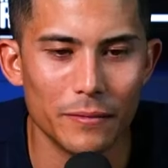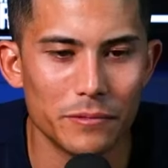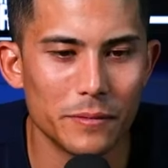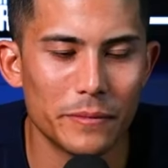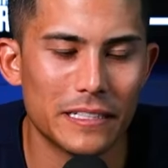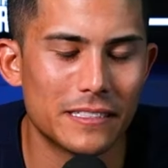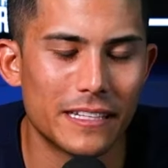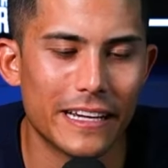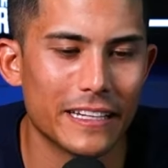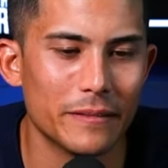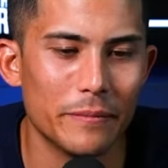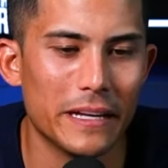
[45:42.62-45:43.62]
up. Somebody's yeah.
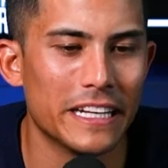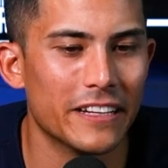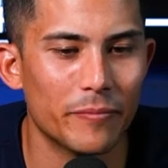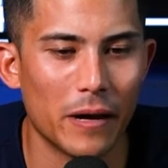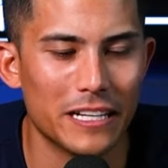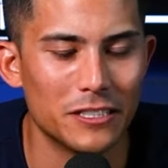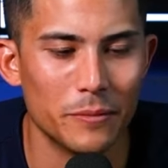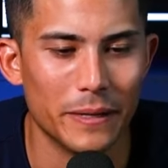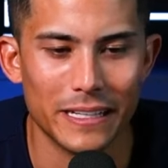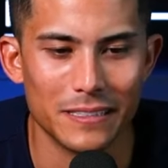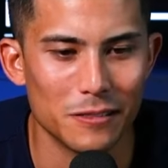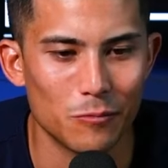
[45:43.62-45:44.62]
taken many of my
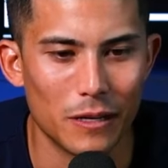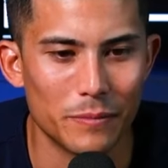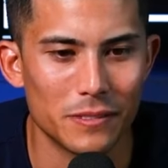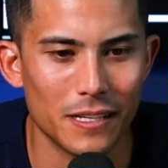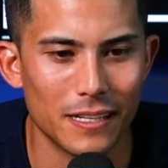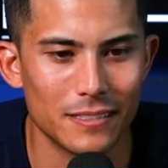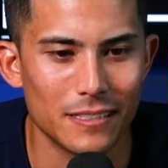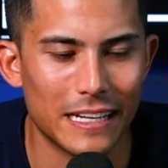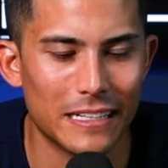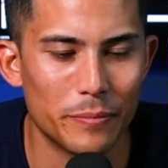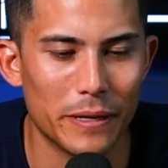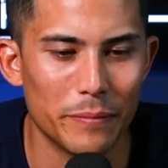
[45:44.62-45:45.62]
domains and websites. I
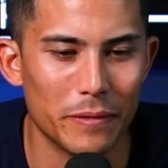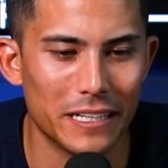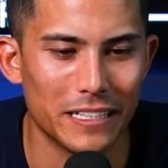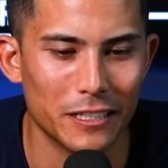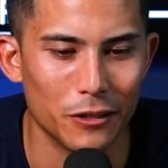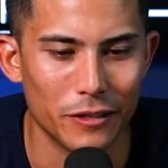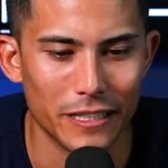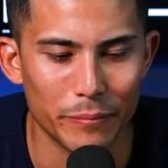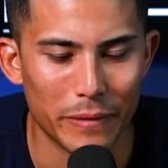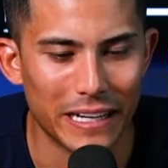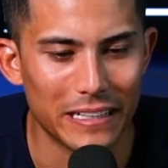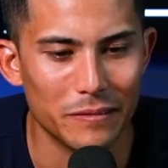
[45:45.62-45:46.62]
had yeah. to pay money to go get
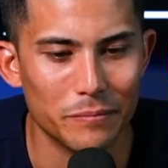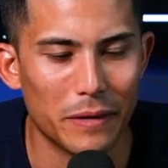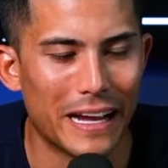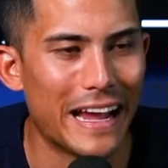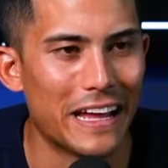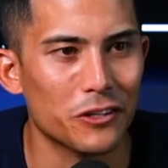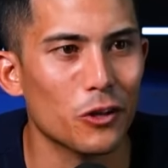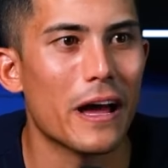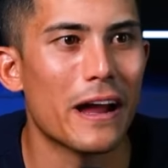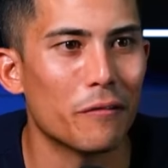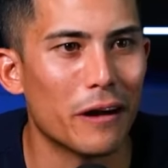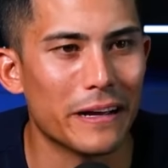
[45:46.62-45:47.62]
my my handle
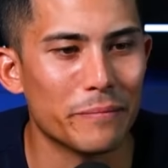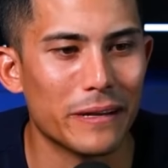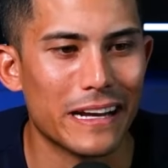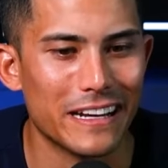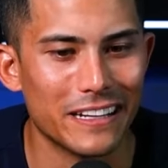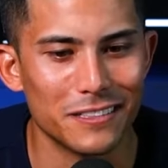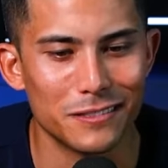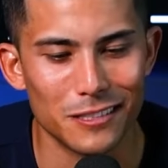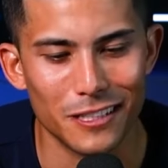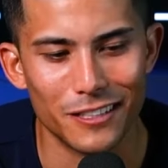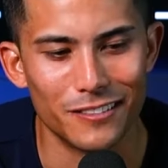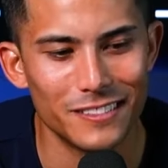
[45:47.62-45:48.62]
at Ryan Pineda. Oh,
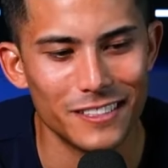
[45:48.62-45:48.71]
so